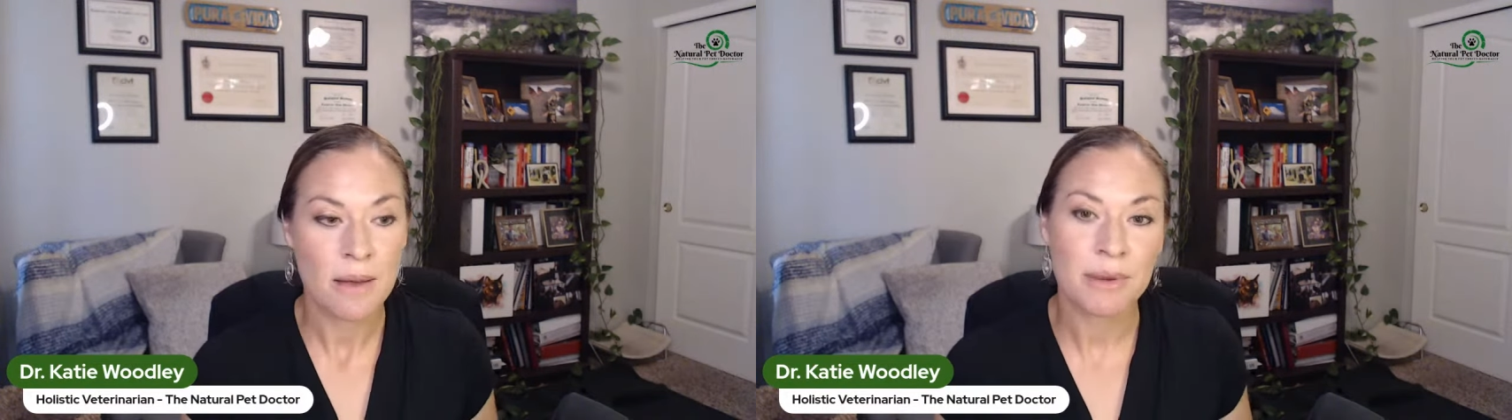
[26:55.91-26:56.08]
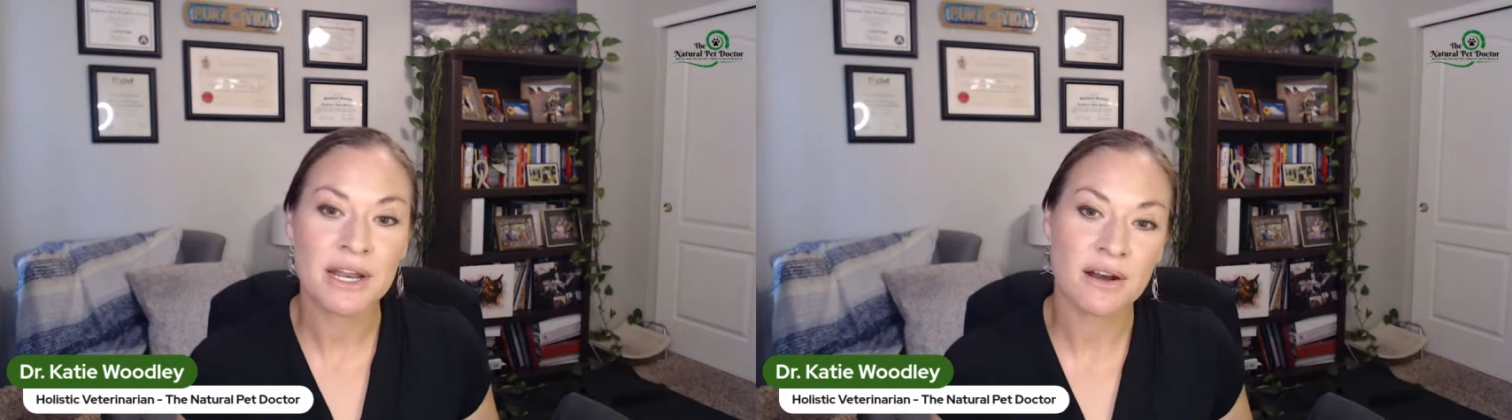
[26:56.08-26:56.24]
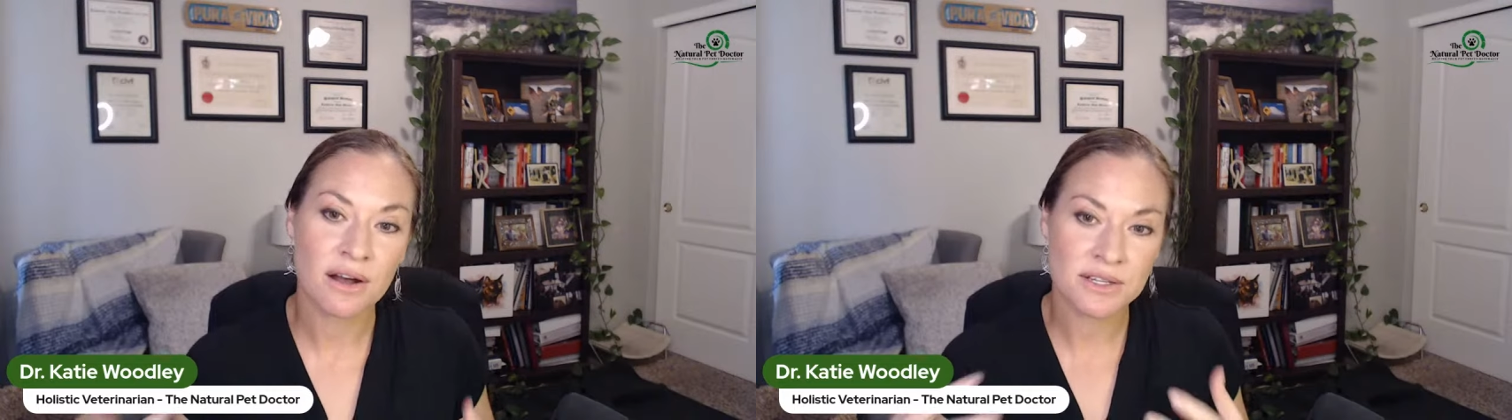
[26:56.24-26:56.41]

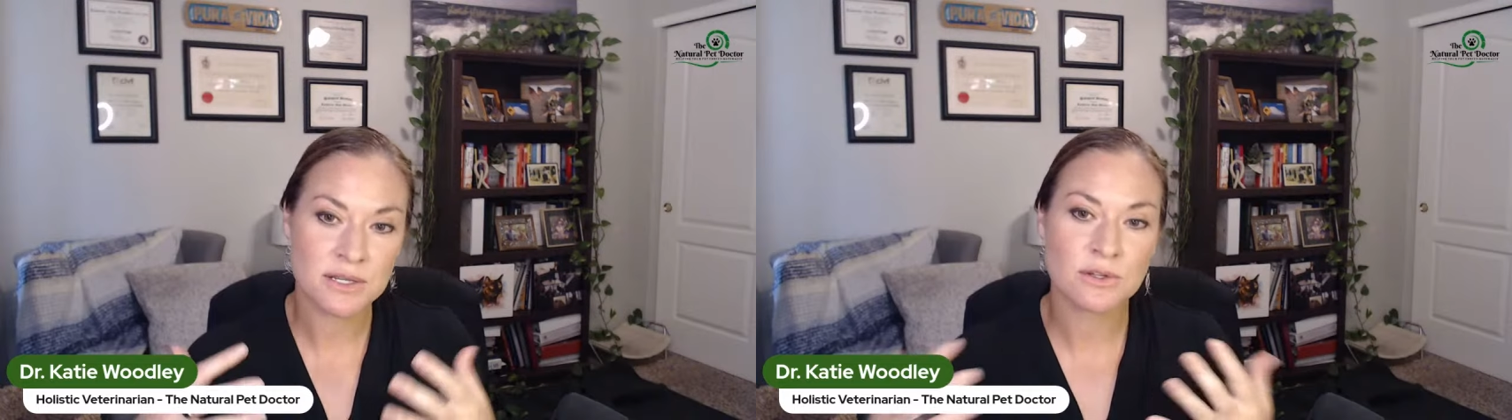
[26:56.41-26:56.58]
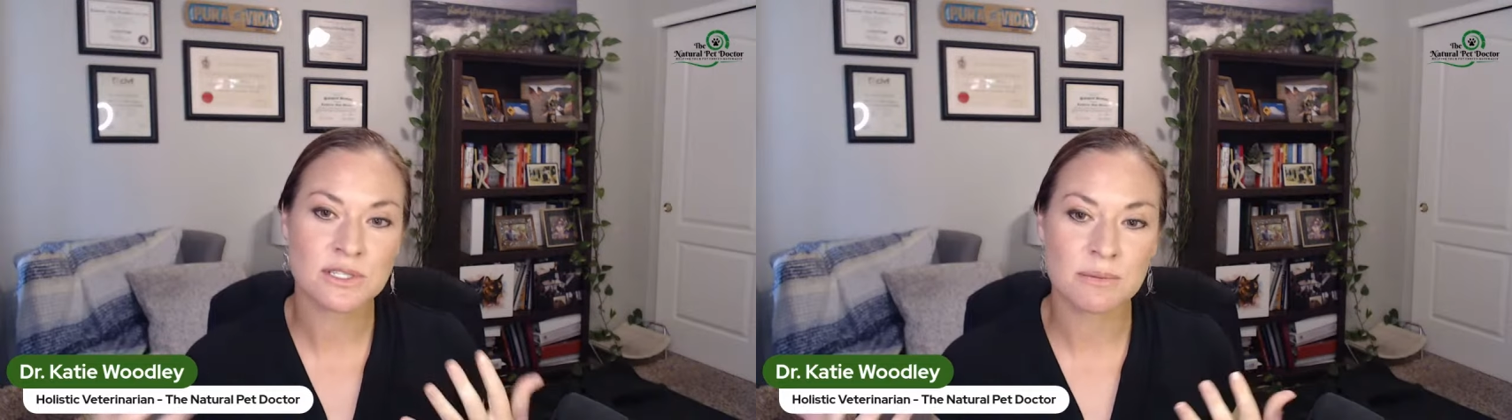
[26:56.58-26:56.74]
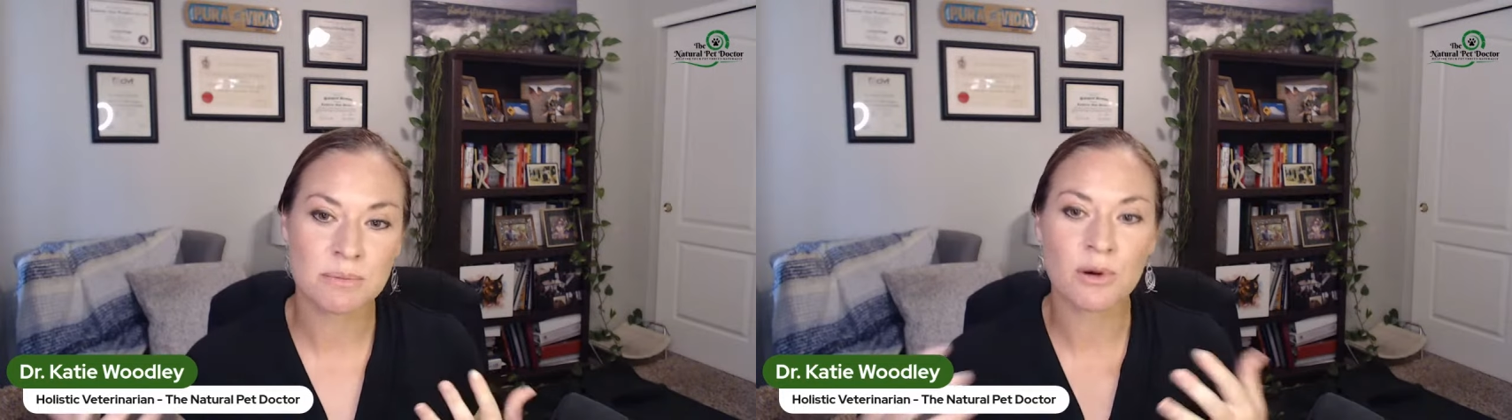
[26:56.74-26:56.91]
but it also
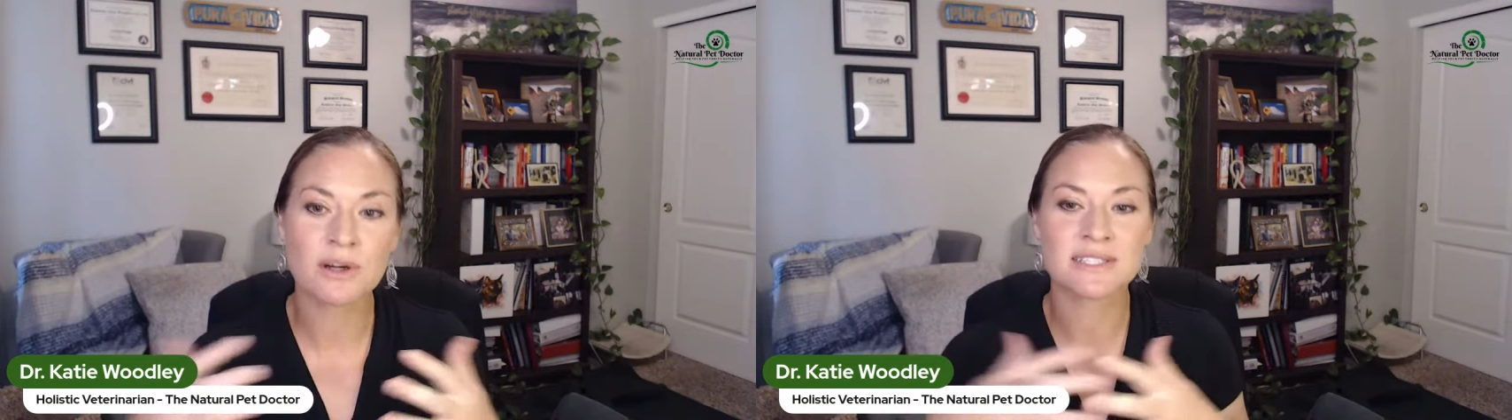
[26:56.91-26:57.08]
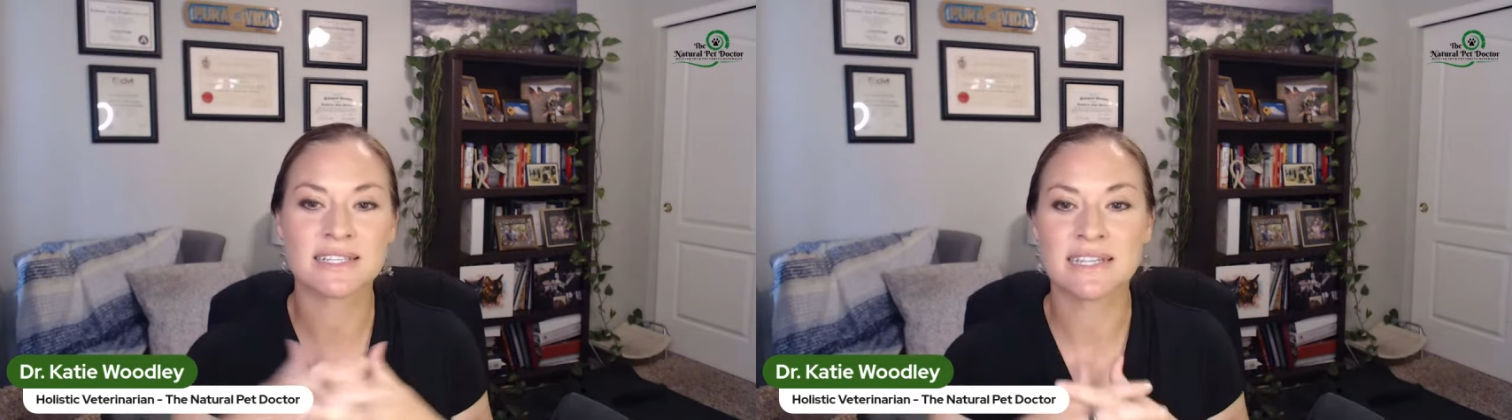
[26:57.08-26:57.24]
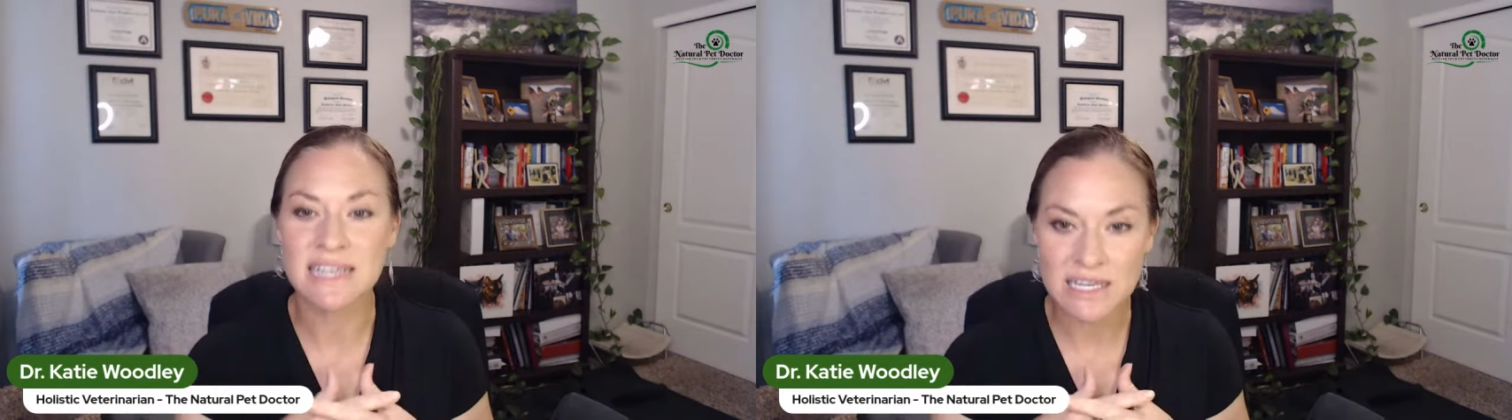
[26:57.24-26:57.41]
supports and